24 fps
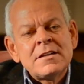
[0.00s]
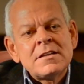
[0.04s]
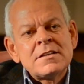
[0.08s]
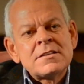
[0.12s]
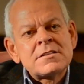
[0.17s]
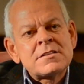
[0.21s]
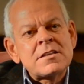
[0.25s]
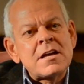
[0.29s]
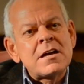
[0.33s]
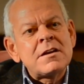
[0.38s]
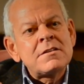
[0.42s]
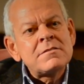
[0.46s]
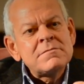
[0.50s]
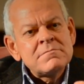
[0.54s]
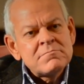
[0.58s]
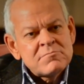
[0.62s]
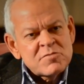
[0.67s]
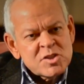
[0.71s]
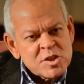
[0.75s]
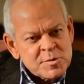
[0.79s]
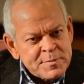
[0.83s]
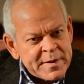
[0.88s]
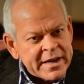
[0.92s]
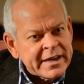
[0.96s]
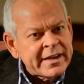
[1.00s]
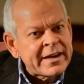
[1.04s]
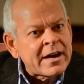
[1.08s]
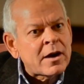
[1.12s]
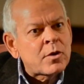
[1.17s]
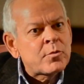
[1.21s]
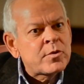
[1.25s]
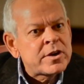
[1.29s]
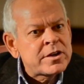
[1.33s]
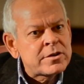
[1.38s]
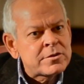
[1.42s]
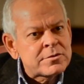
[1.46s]
So, spinning our
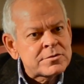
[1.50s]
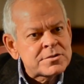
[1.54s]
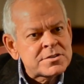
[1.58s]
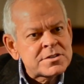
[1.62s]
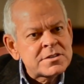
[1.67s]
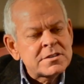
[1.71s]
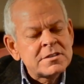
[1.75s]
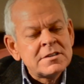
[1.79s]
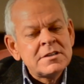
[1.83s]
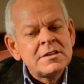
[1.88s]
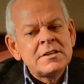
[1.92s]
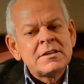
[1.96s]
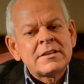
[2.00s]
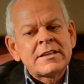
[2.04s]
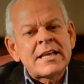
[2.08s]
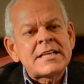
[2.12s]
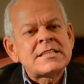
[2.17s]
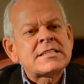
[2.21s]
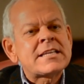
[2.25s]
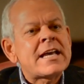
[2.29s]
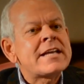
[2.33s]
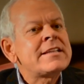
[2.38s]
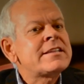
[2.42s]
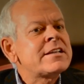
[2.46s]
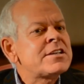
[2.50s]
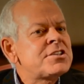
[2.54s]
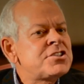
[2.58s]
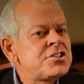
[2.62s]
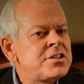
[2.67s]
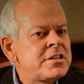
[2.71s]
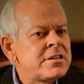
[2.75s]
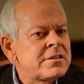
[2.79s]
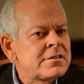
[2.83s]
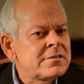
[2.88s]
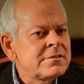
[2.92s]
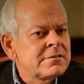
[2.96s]
wheels. They say this
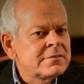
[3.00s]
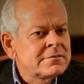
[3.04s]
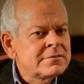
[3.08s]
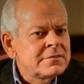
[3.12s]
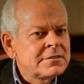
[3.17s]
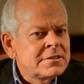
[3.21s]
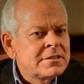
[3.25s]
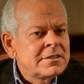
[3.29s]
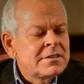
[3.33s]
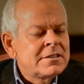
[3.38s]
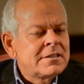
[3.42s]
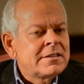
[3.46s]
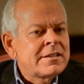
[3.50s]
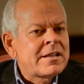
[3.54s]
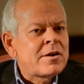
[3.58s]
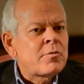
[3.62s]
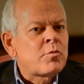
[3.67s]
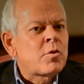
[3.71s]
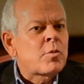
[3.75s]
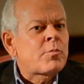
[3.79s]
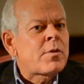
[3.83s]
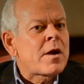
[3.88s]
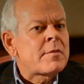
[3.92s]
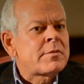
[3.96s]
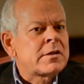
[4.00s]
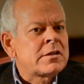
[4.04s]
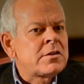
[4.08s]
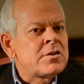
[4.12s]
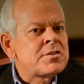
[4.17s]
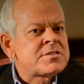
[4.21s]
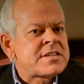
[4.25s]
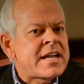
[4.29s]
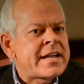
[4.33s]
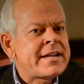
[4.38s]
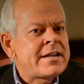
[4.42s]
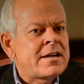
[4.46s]
year that we'll probably
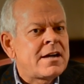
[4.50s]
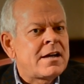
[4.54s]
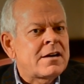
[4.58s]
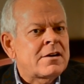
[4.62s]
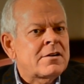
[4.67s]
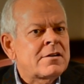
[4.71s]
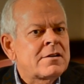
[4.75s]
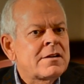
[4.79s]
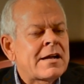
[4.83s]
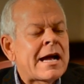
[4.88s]
lose 800.